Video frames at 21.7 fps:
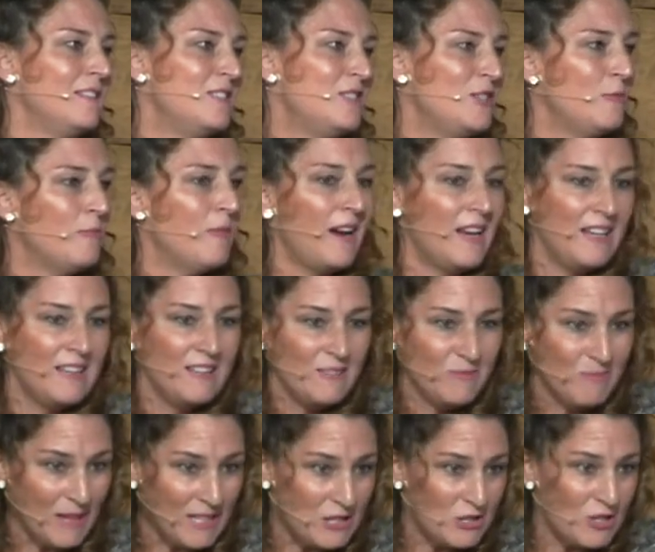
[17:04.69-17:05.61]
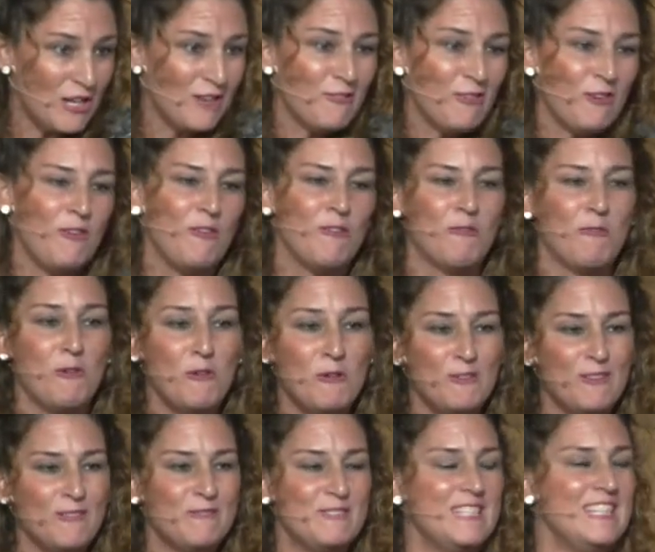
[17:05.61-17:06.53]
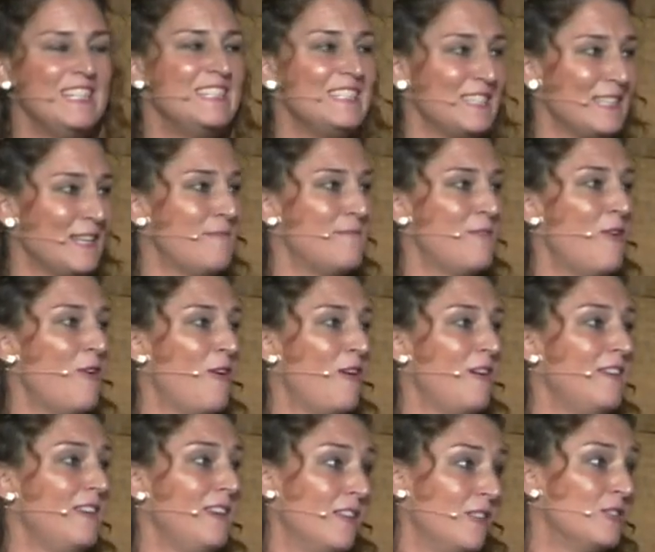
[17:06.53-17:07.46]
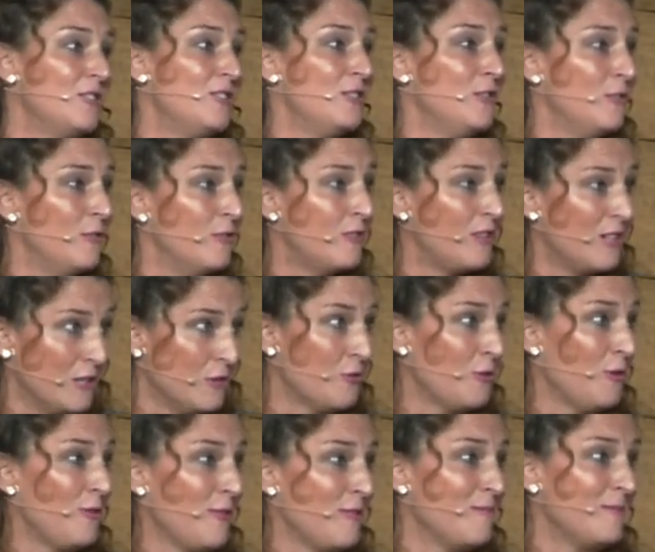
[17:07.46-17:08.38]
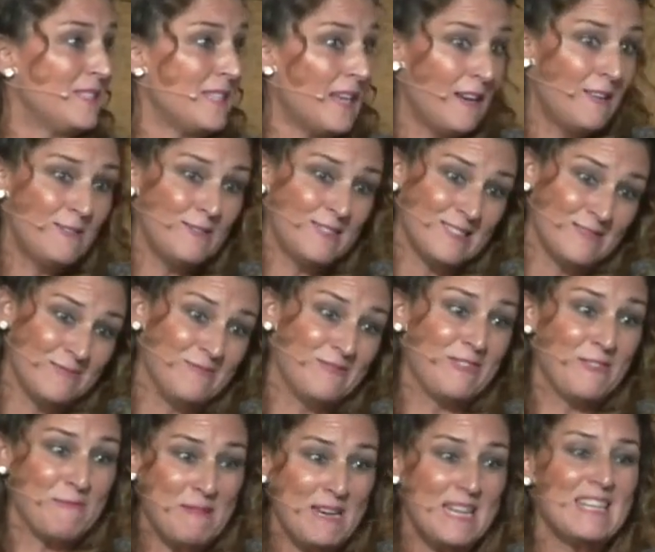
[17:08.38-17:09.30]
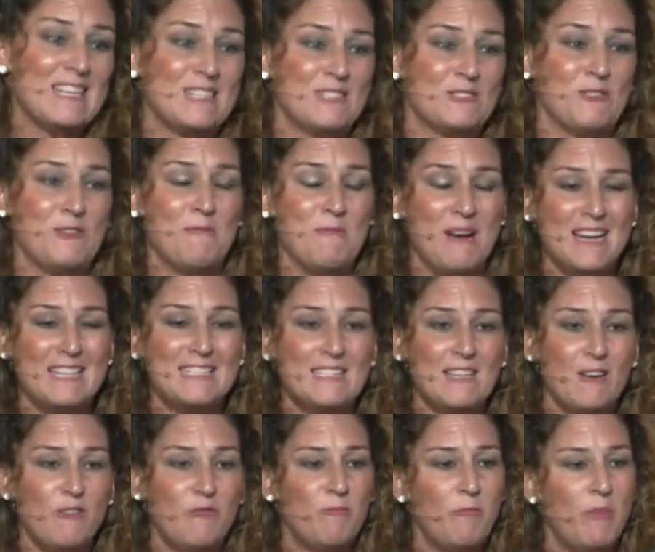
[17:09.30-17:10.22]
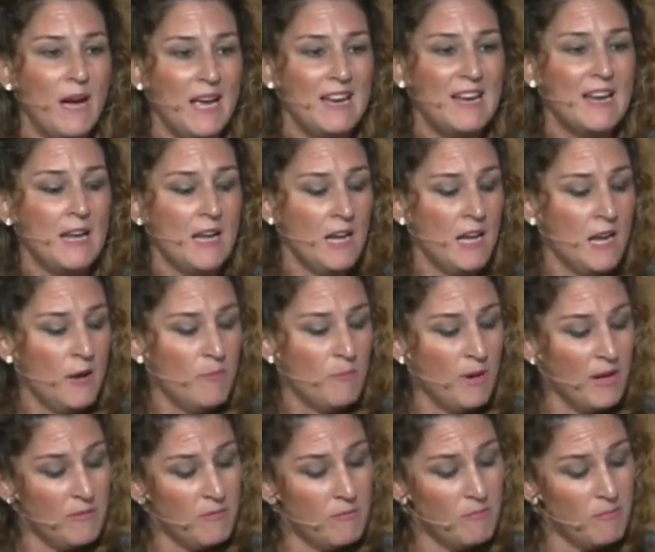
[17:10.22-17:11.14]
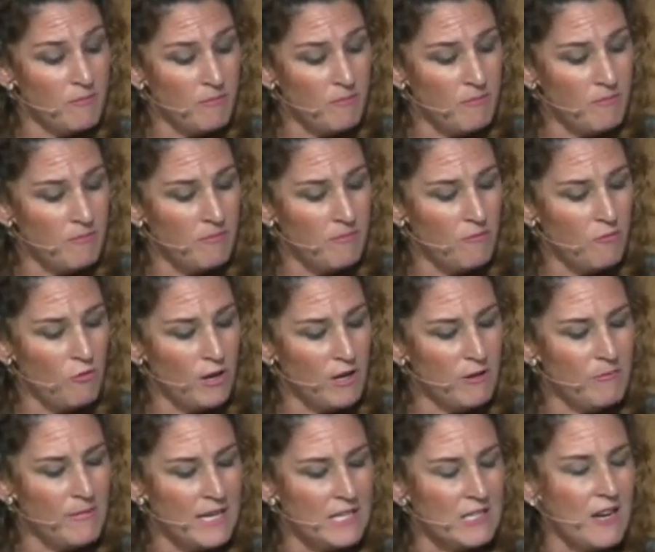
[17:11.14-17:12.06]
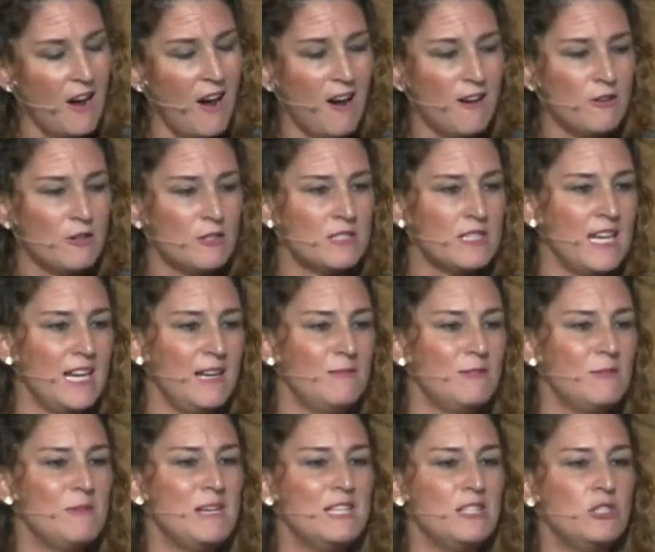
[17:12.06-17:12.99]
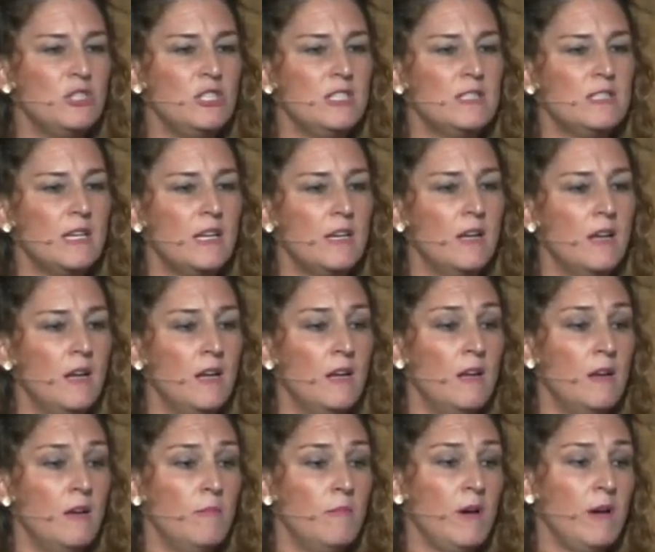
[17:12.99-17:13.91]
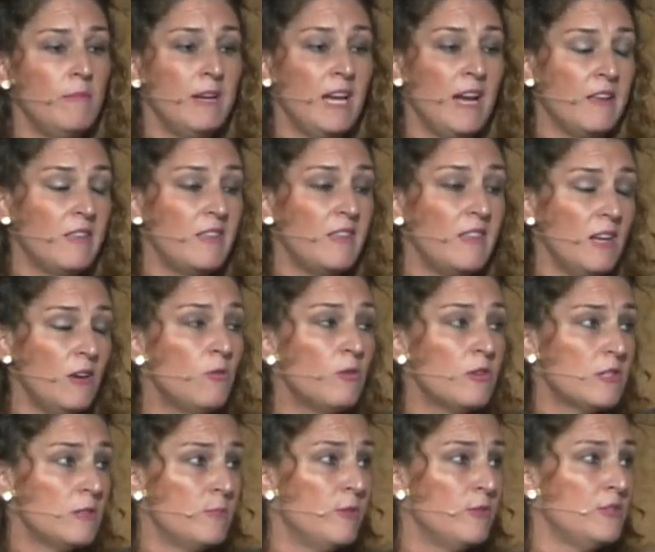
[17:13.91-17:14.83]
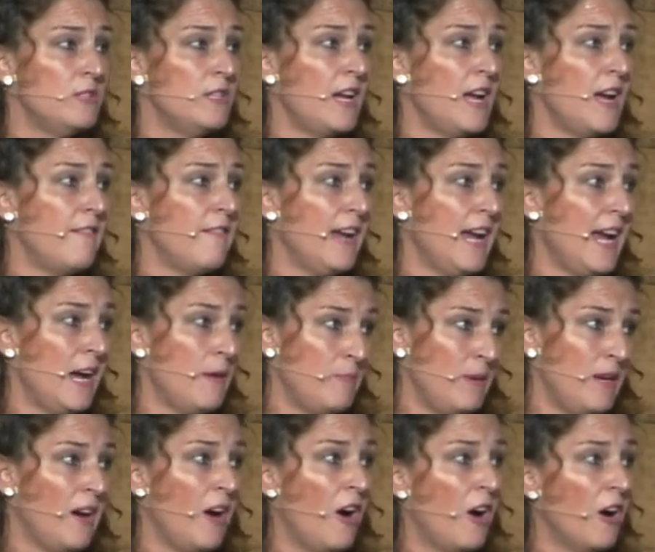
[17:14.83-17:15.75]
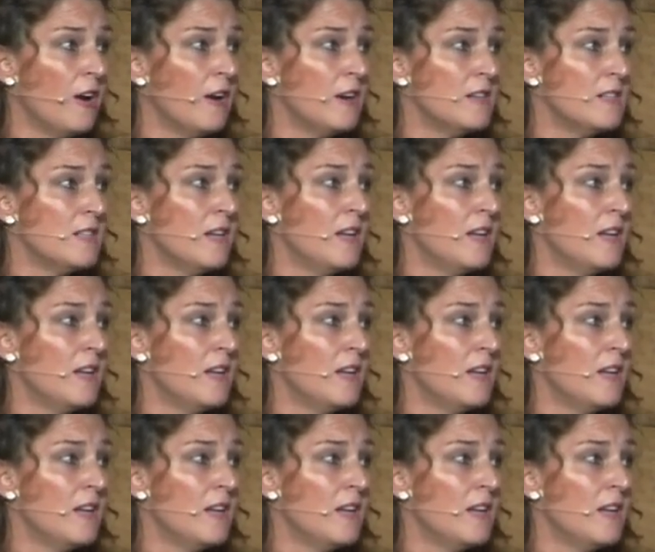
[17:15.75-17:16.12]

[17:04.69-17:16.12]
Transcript: to my my general rule of teaching them, you know, to control themselves yes. and for me to control yes. myself. Yes. But but one of my daughters came to me and she said, mommy i think we're supposed to have a happy heart